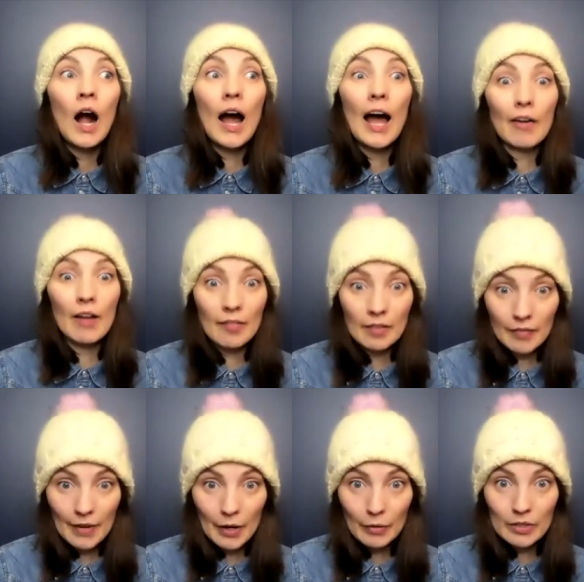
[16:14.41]
I don't have enough
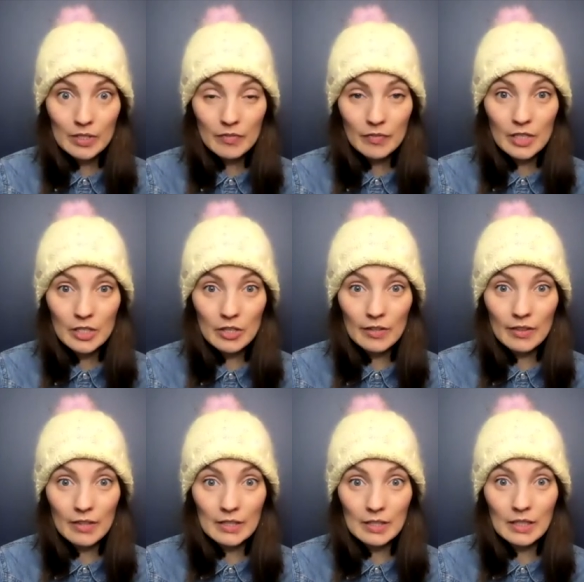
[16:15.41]
hours to finish all the
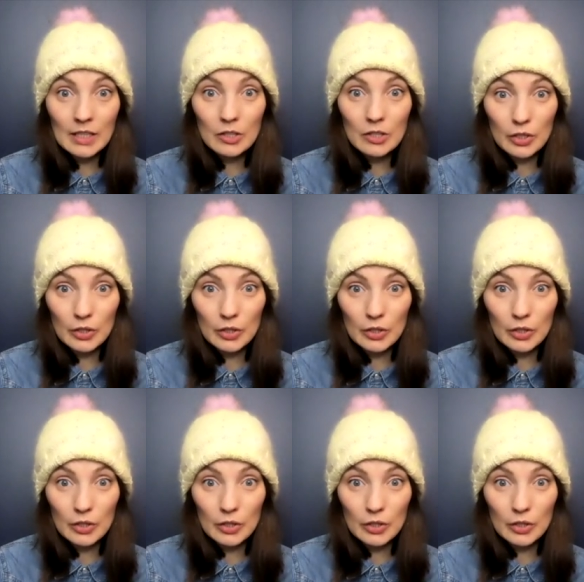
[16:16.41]
things I need to do.